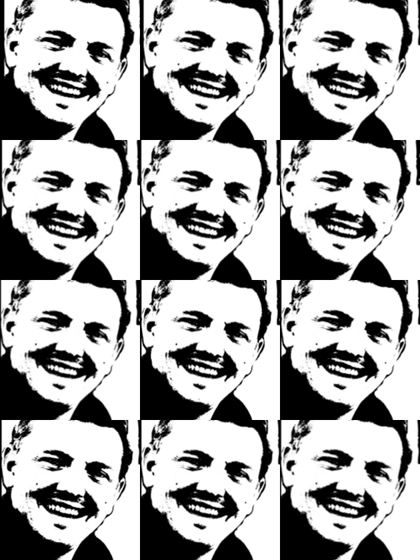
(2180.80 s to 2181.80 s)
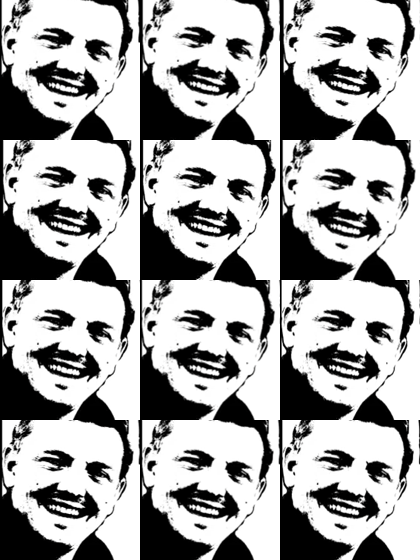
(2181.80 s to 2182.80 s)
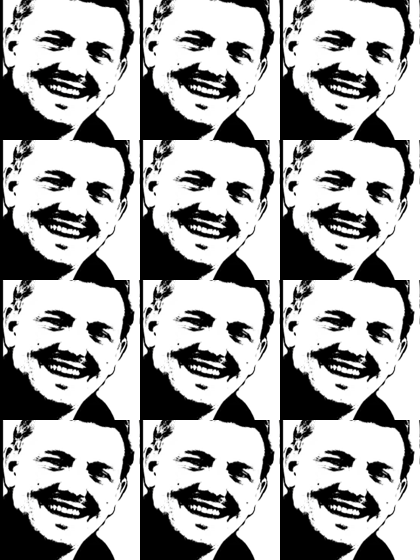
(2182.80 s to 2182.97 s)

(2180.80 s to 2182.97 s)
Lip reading: There's footage of him waving at the car.